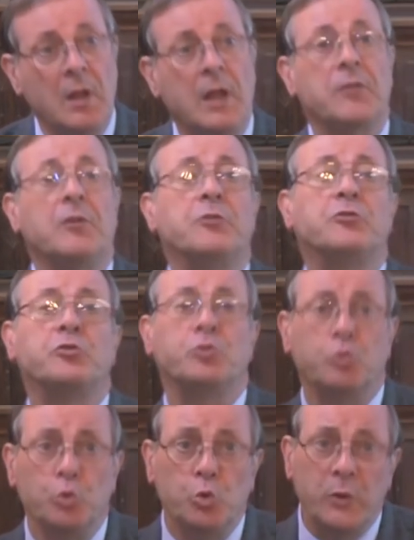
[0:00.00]
I think there are
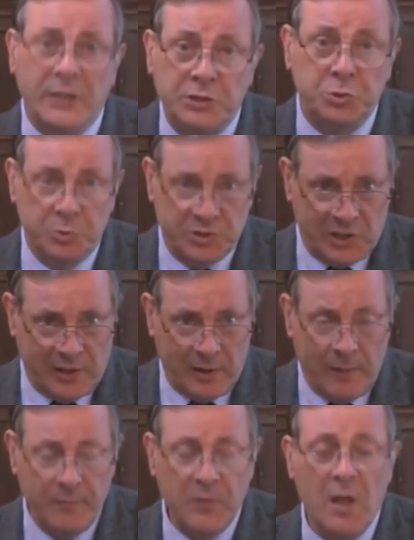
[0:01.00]
two issues
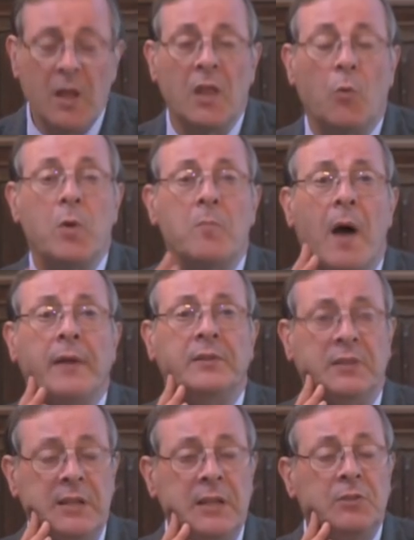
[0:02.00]
here that we
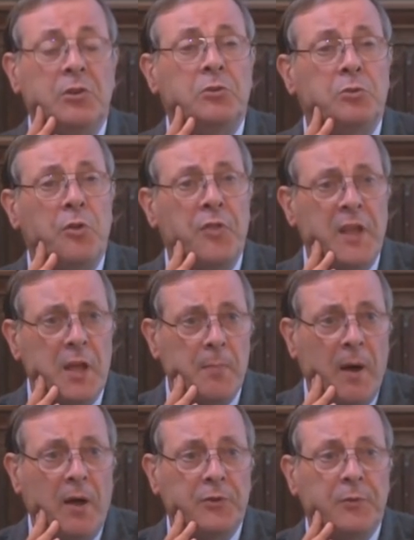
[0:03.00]
might need to think
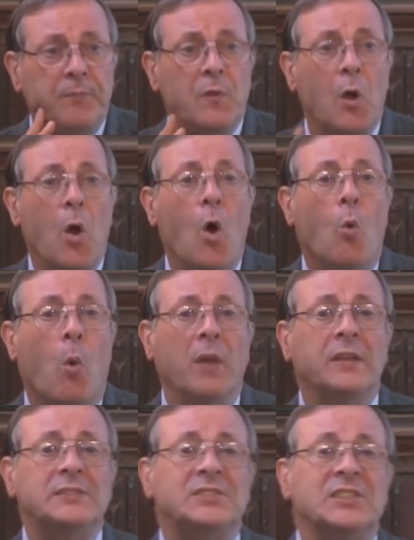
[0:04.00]
about.
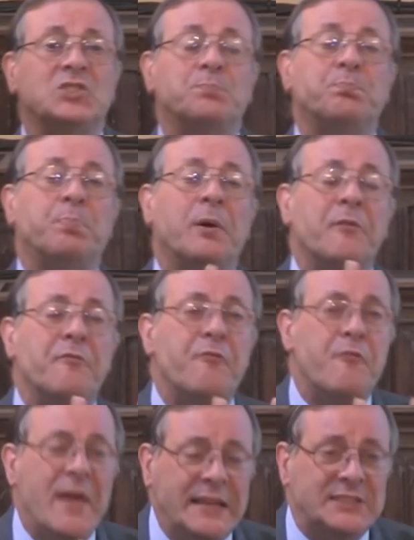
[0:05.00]
One is this
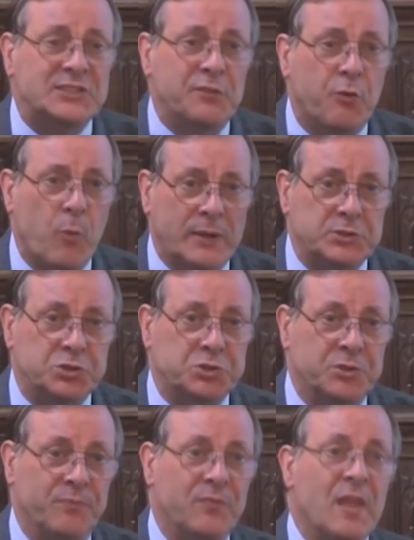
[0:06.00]
pervasive
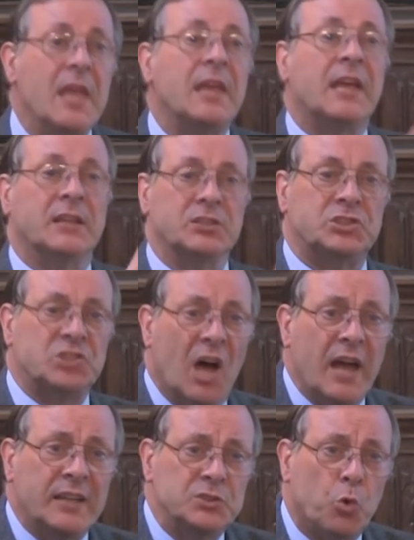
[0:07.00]
question can
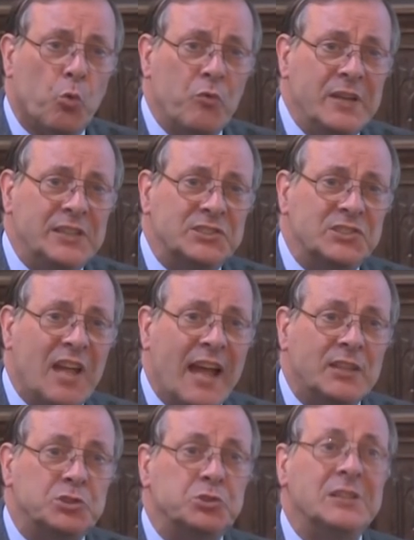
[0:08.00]
science or reason
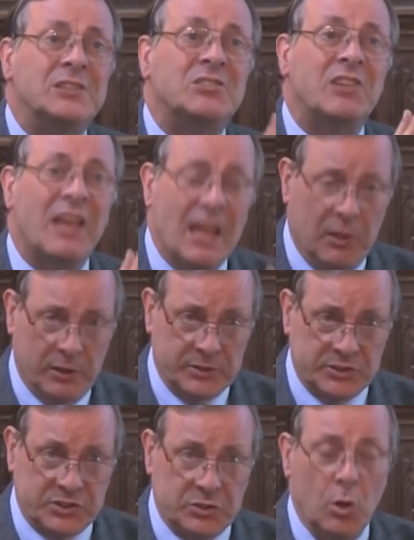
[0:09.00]
actually tell
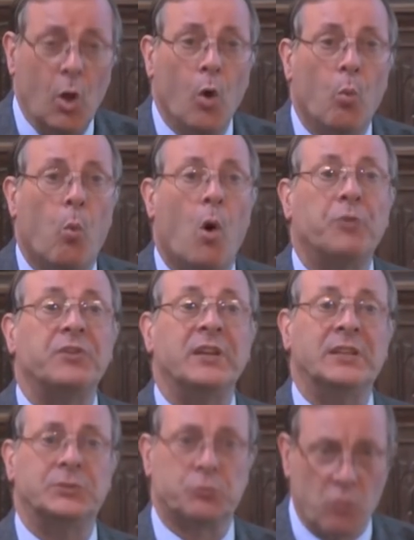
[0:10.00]
us what
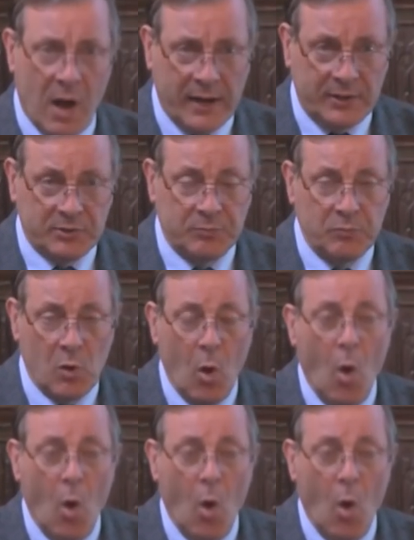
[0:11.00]
is right?